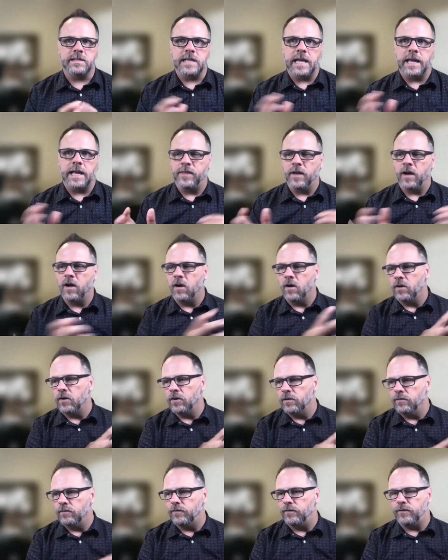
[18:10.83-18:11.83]
at the heart
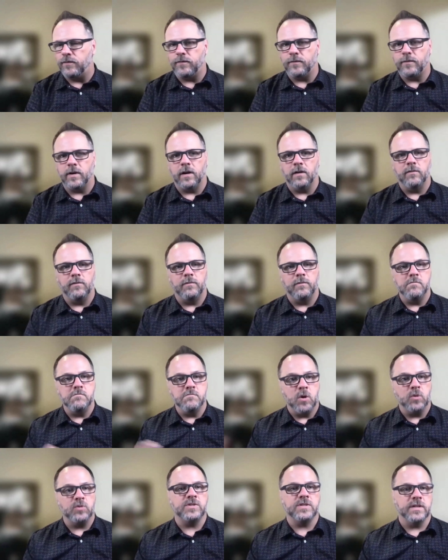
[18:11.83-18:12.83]
of
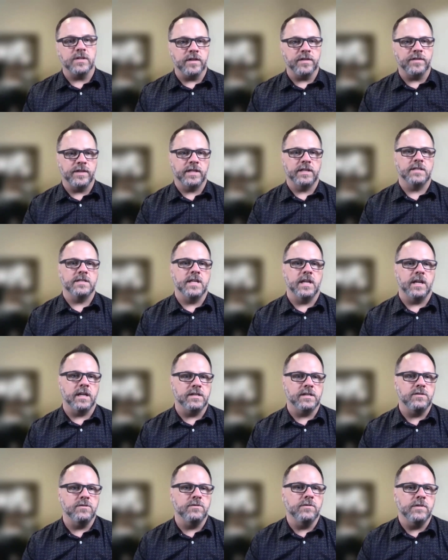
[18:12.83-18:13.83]
most of the things that I
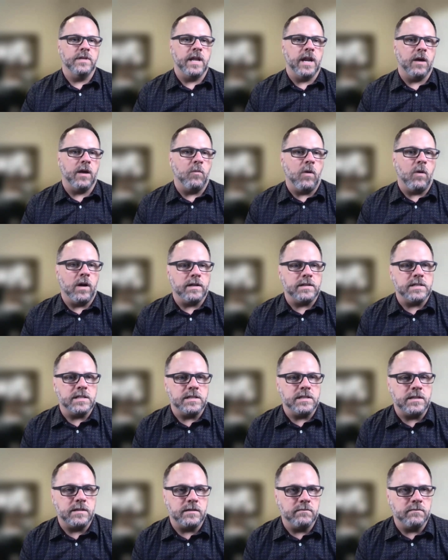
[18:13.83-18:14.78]
do, that I want to